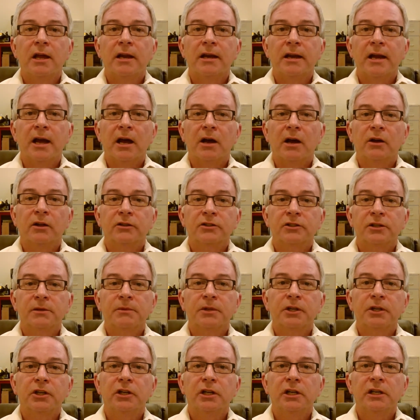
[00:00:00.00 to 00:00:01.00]
Now,
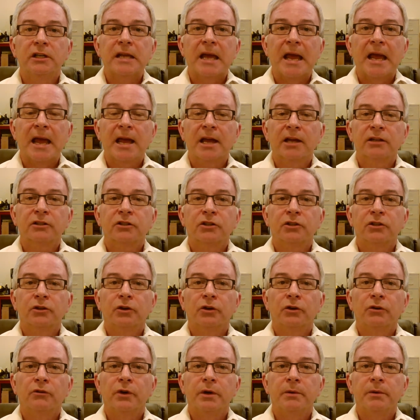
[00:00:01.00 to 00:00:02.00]
something you need to ask
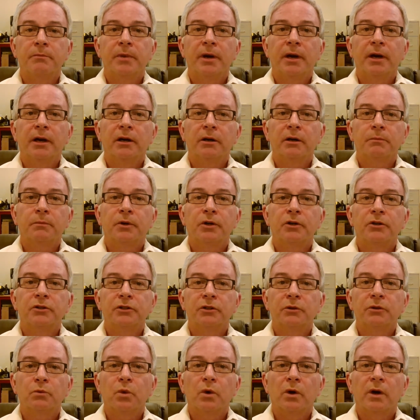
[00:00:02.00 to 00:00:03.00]
your repair
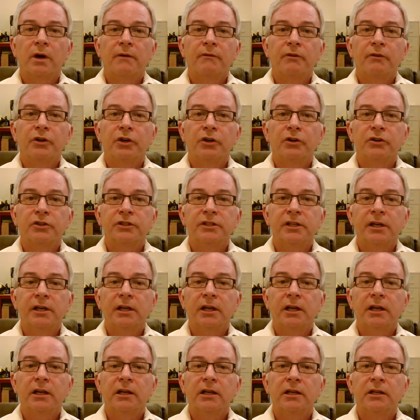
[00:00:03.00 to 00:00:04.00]
person wherever you're
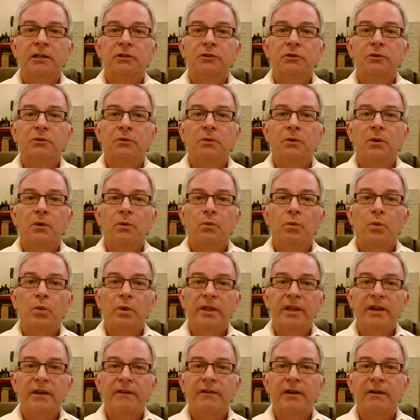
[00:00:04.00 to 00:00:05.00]
sending it is,
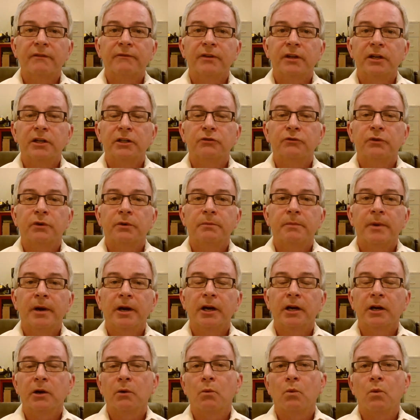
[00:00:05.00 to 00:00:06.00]
when they've got finished
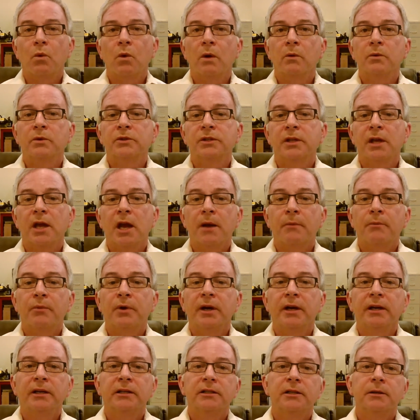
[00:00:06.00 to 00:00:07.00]
repairing it, what was the
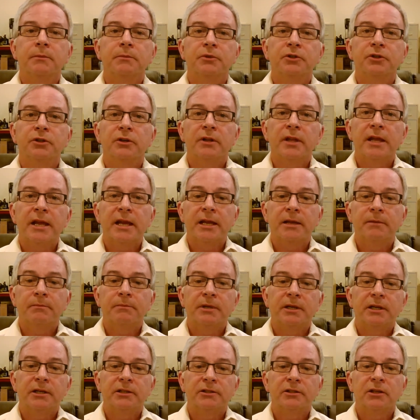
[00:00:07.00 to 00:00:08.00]
operating temperature of the
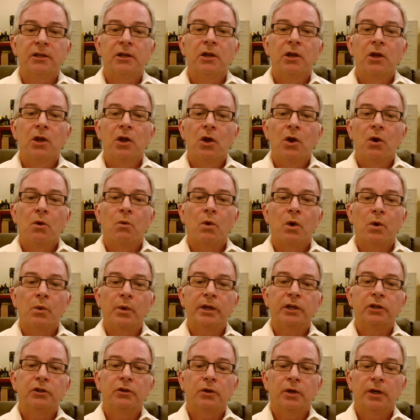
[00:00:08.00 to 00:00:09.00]
handpiece? What
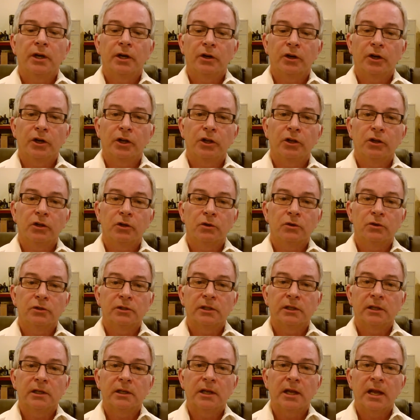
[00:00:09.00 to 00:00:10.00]
we do here at
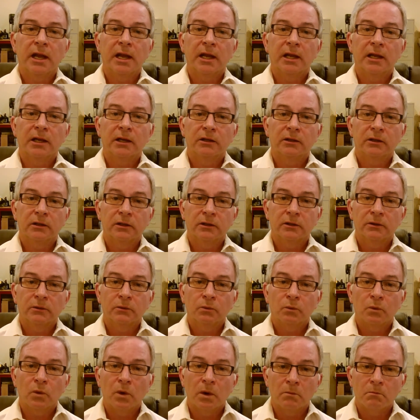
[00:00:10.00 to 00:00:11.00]
Hughes, and
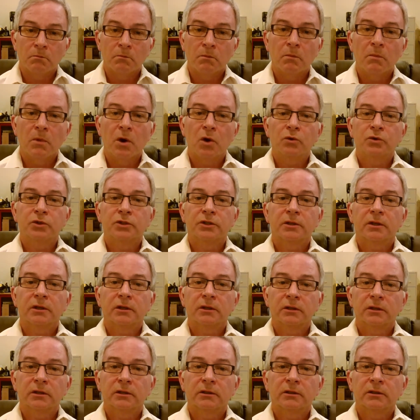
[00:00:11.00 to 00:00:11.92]
what most